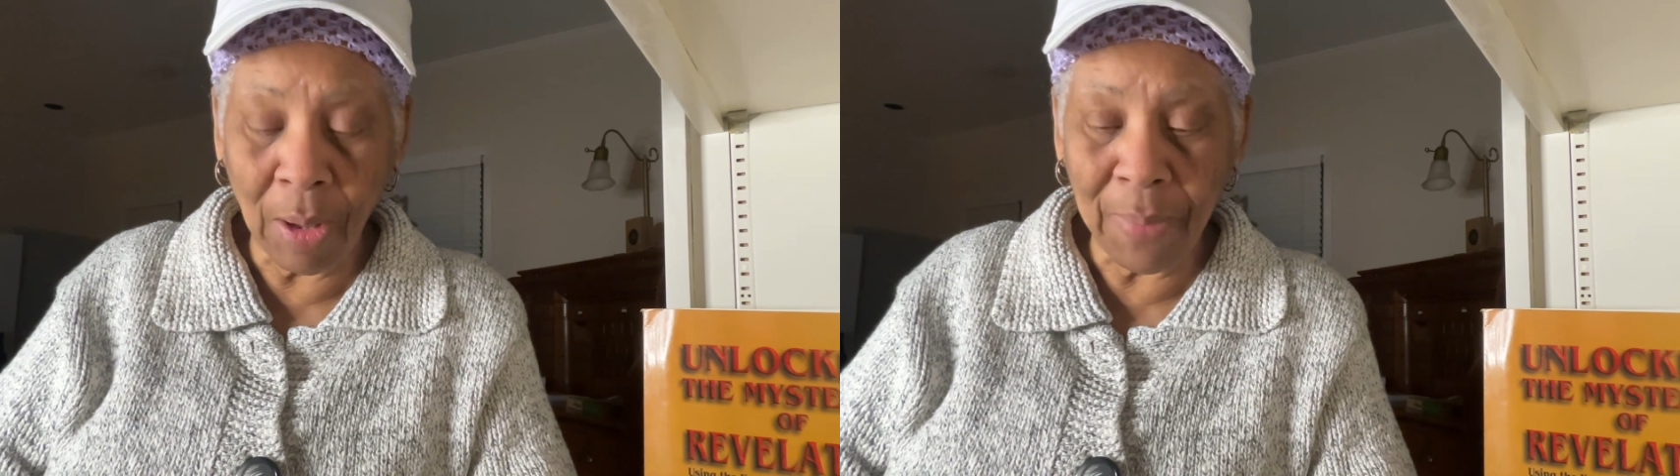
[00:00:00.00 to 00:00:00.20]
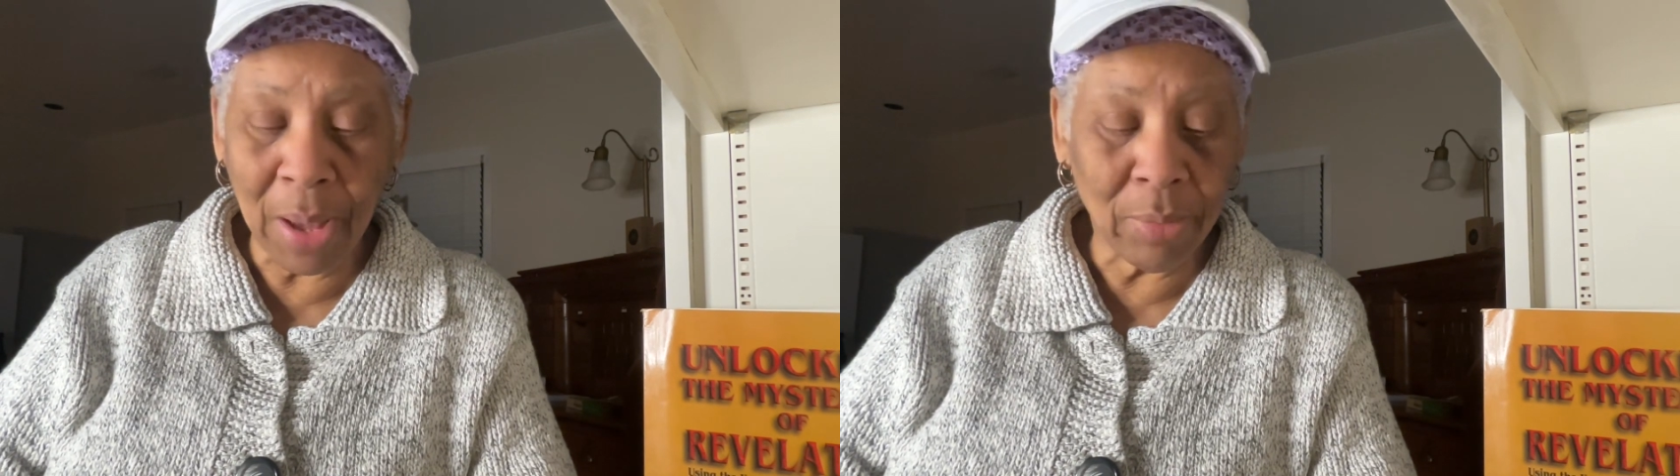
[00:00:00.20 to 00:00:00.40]

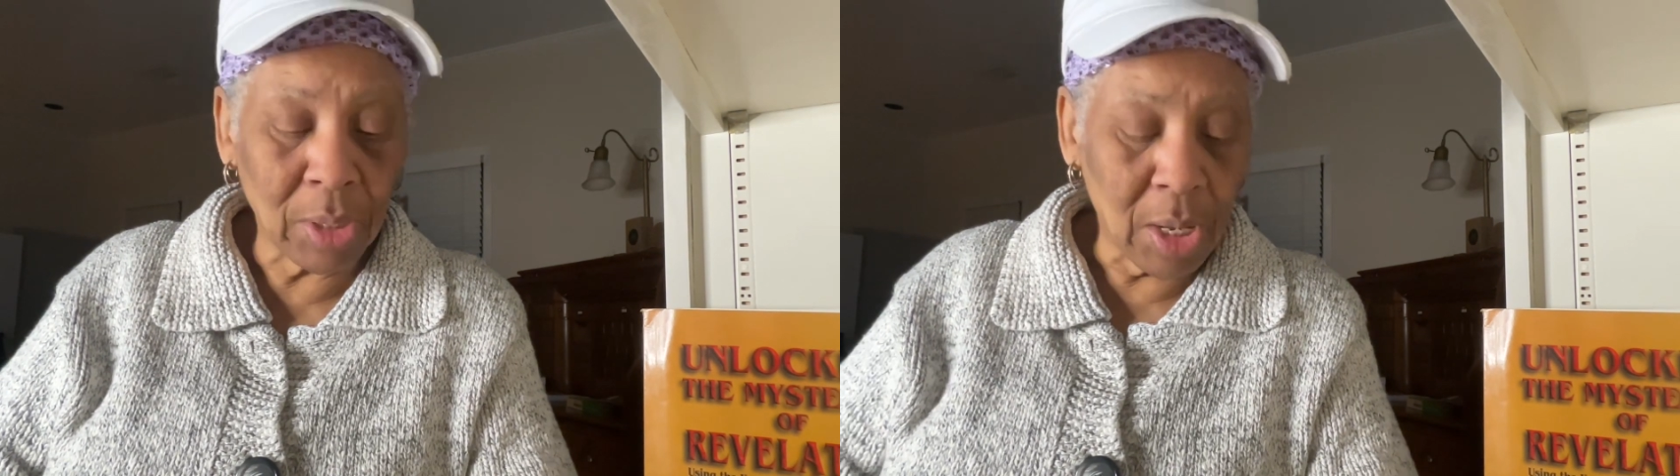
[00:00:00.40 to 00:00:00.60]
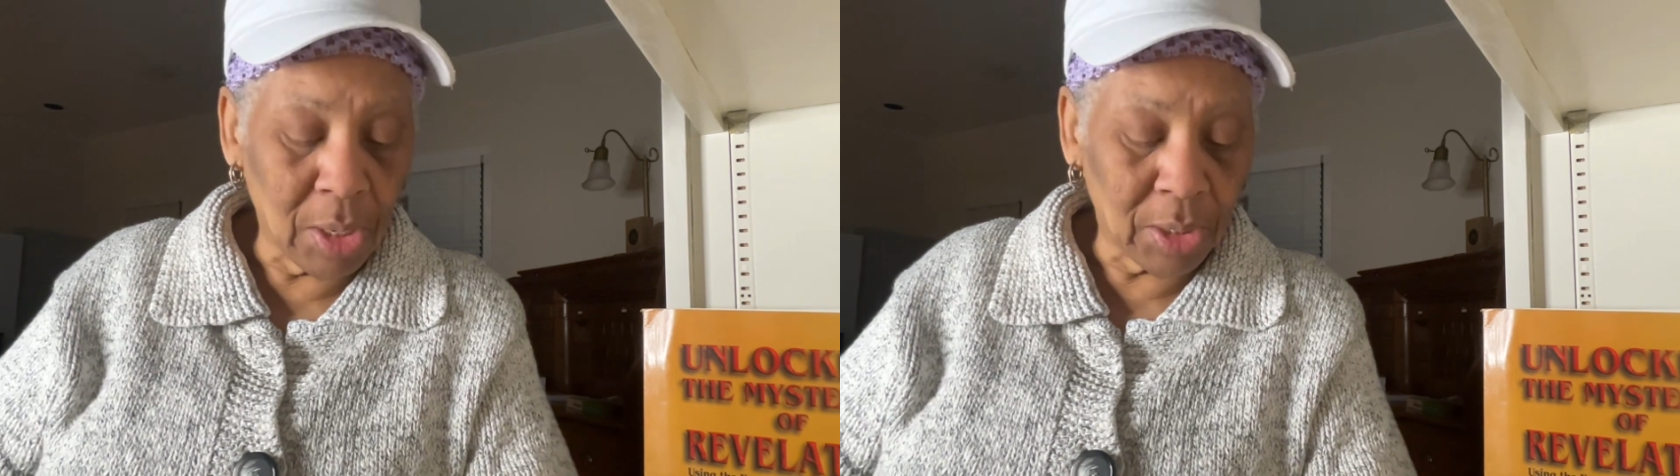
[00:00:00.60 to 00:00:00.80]
about
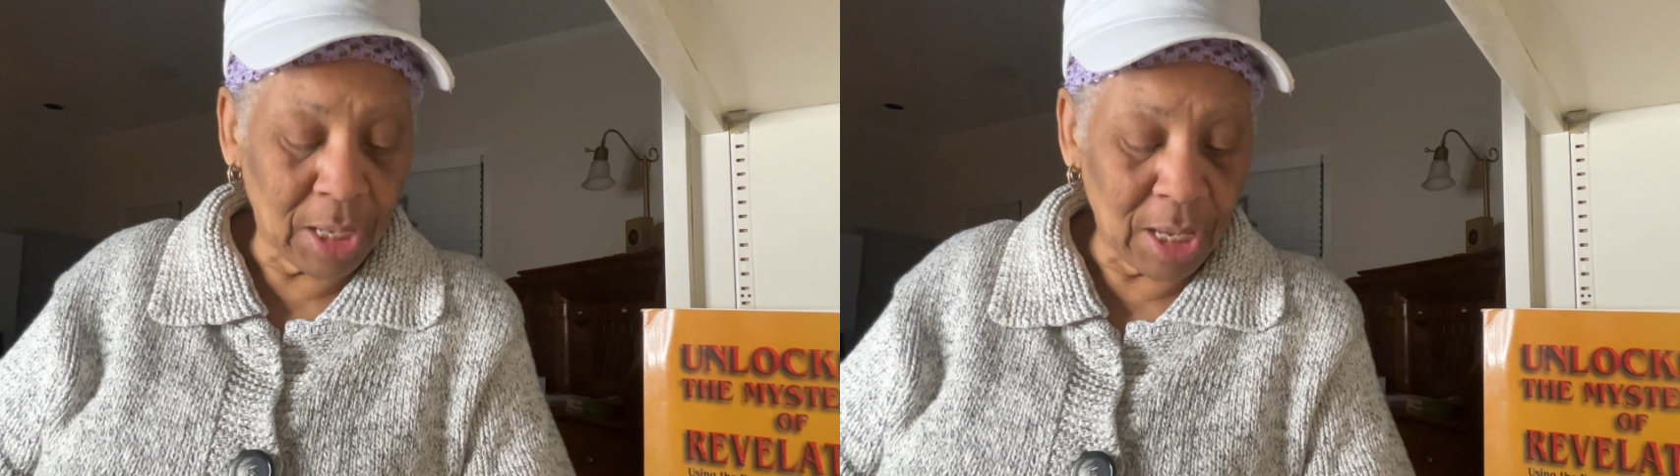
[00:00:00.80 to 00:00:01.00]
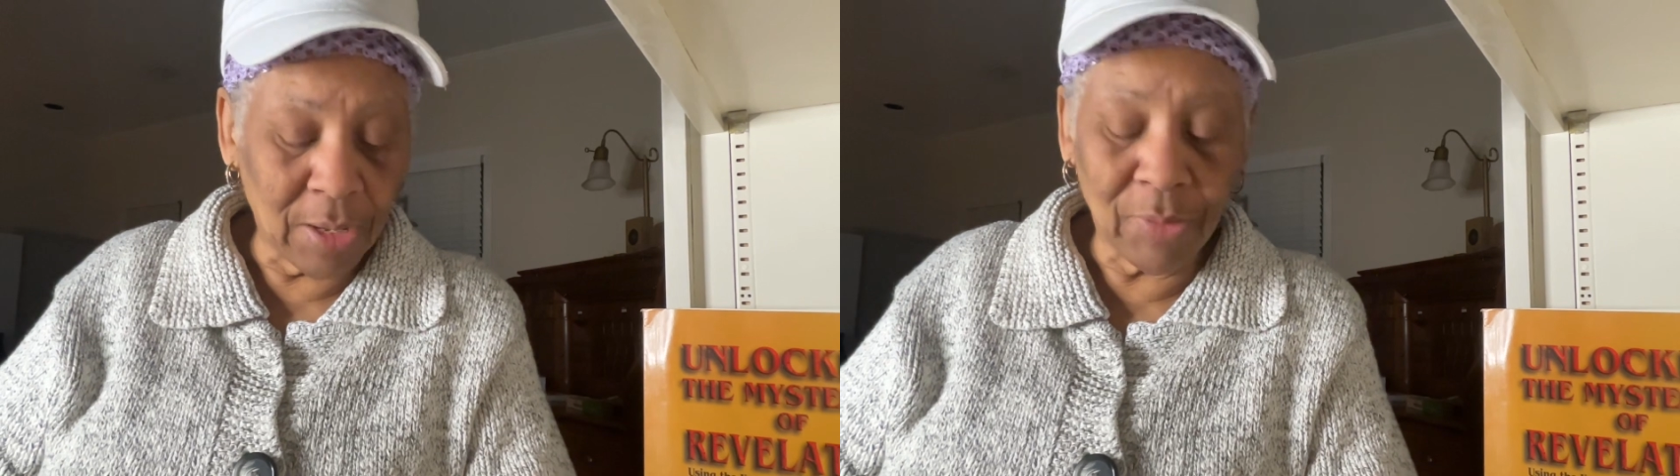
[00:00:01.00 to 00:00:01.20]

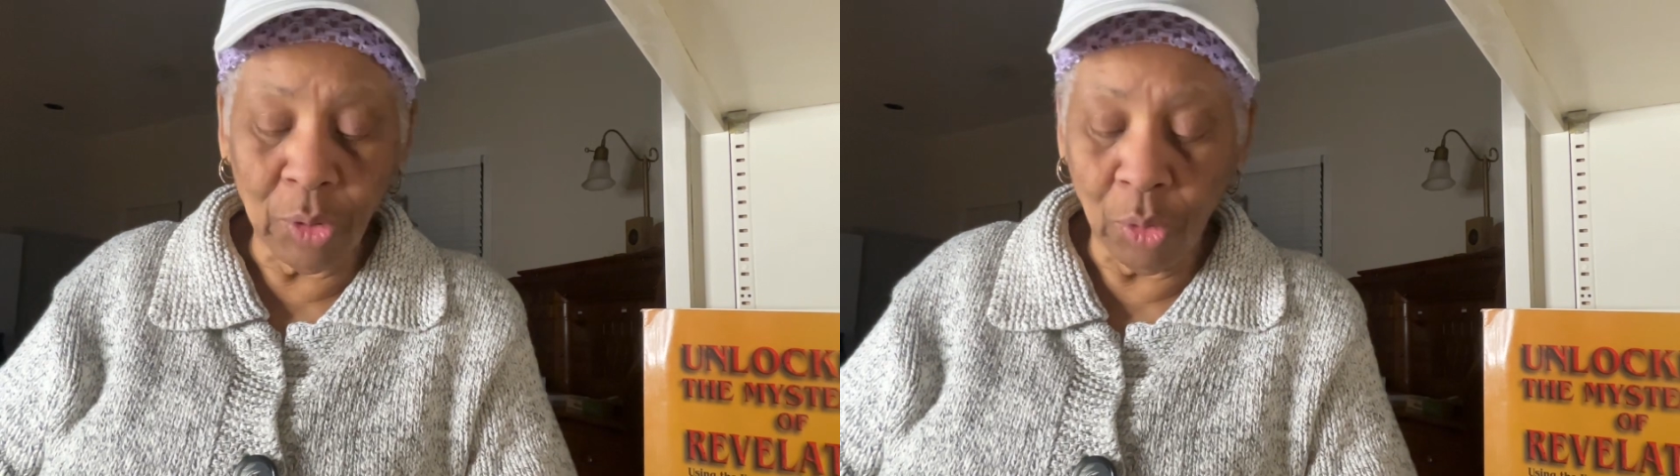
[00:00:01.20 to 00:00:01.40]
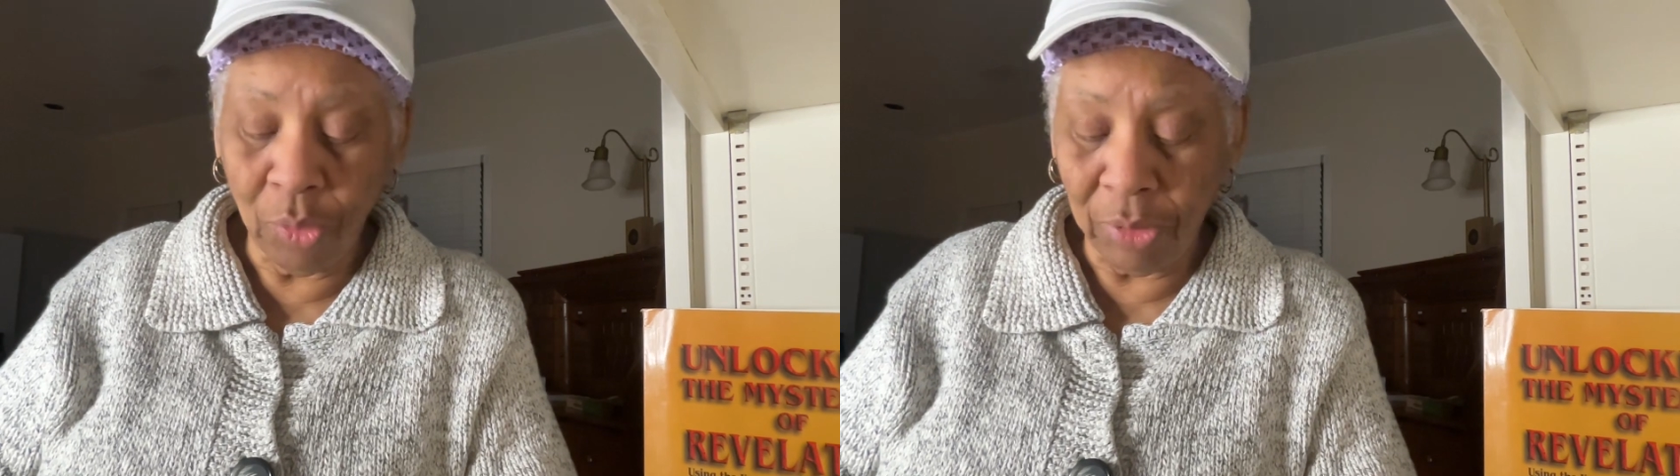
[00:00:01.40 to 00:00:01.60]
King of
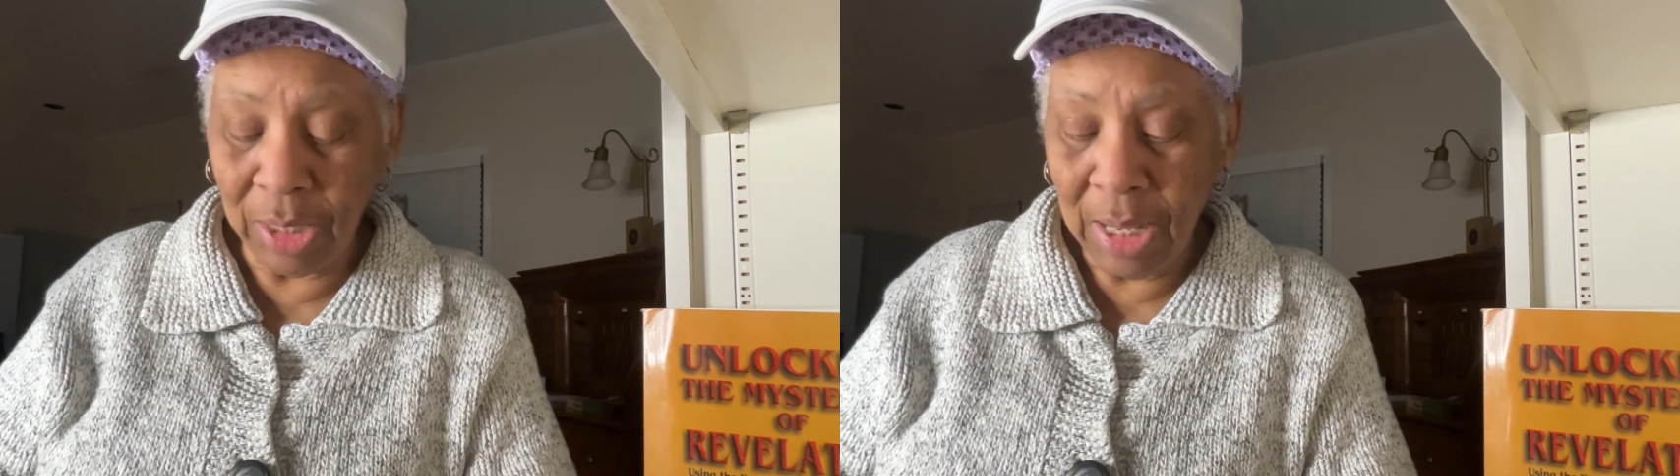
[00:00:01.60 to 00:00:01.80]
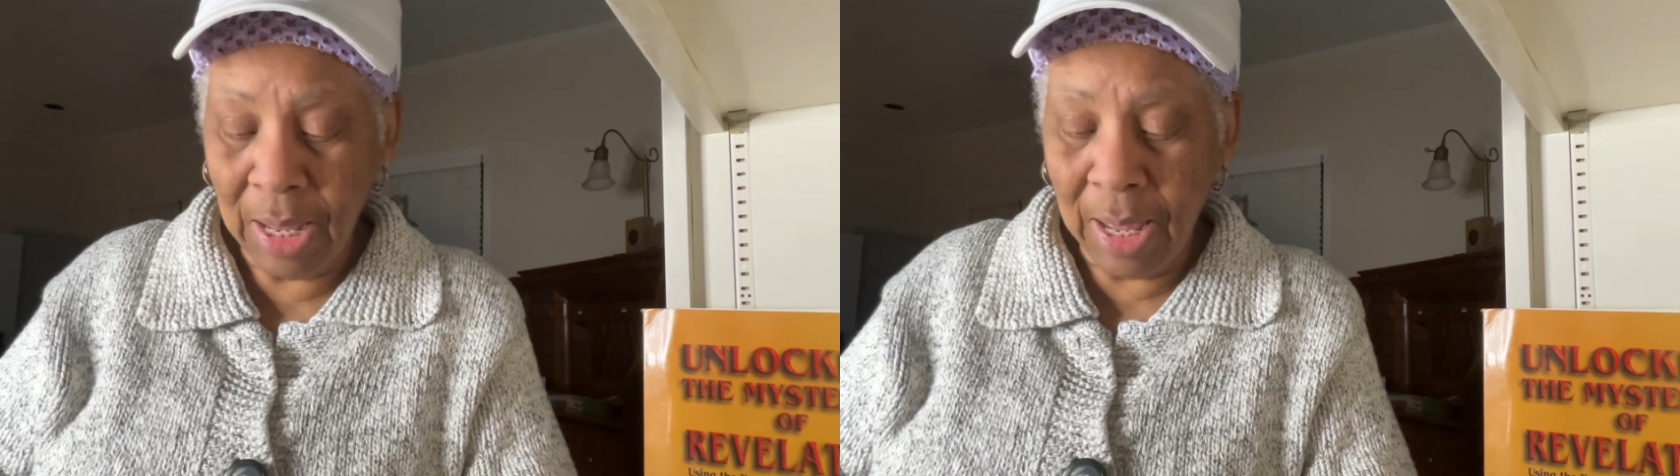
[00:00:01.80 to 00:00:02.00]
Glory.